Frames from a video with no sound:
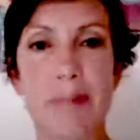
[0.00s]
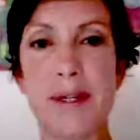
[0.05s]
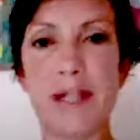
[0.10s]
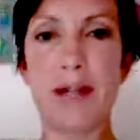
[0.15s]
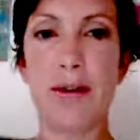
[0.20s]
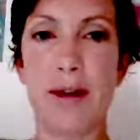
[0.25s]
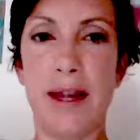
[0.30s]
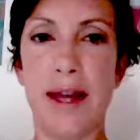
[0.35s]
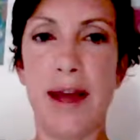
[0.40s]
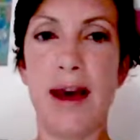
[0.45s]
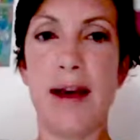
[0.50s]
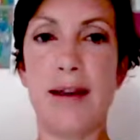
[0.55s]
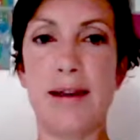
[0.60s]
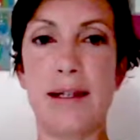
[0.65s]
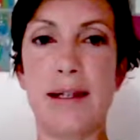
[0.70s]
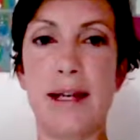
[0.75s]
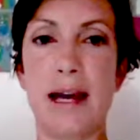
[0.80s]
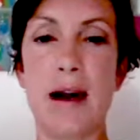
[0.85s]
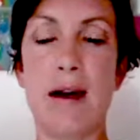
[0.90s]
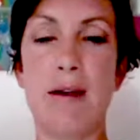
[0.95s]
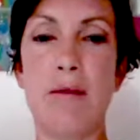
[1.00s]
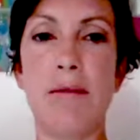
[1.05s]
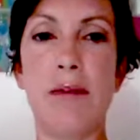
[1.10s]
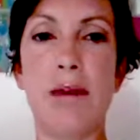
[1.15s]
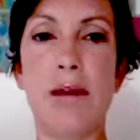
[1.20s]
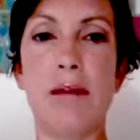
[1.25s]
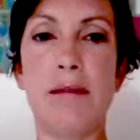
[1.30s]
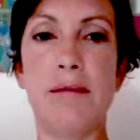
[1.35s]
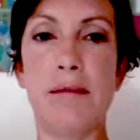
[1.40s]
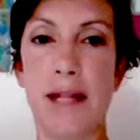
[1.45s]
absolutely hands
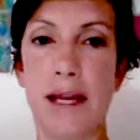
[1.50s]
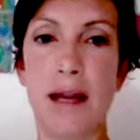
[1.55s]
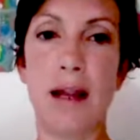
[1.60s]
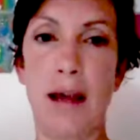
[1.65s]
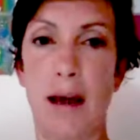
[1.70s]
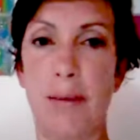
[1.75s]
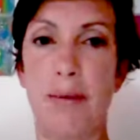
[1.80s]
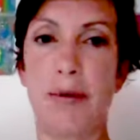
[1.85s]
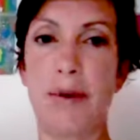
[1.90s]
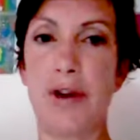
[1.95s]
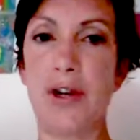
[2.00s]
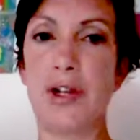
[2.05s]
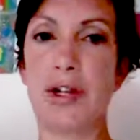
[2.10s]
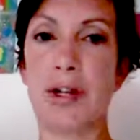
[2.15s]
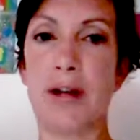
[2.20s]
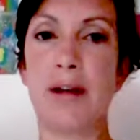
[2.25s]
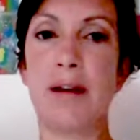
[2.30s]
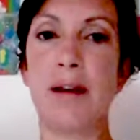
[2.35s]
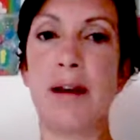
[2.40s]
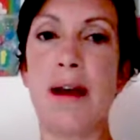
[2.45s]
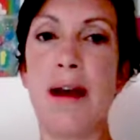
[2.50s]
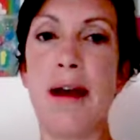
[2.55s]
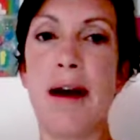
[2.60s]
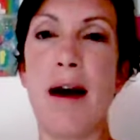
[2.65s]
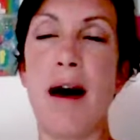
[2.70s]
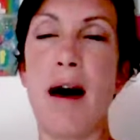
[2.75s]
down, the collaboration.